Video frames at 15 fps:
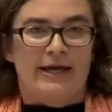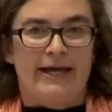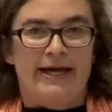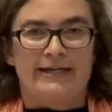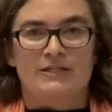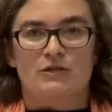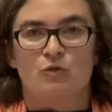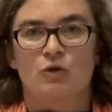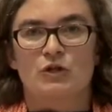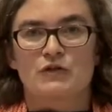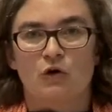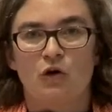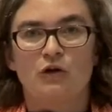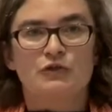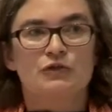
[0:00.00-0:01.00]
And what's
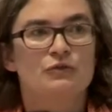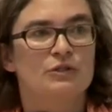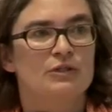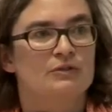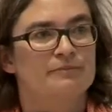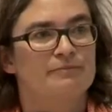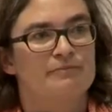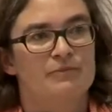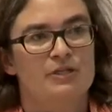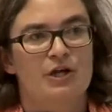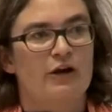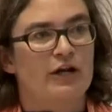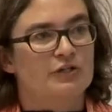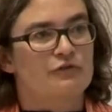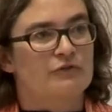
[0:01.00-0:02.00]
also a uh,
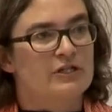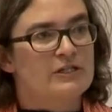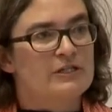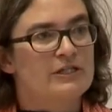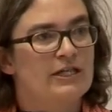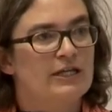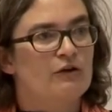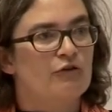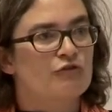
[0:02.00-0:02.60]
characteristic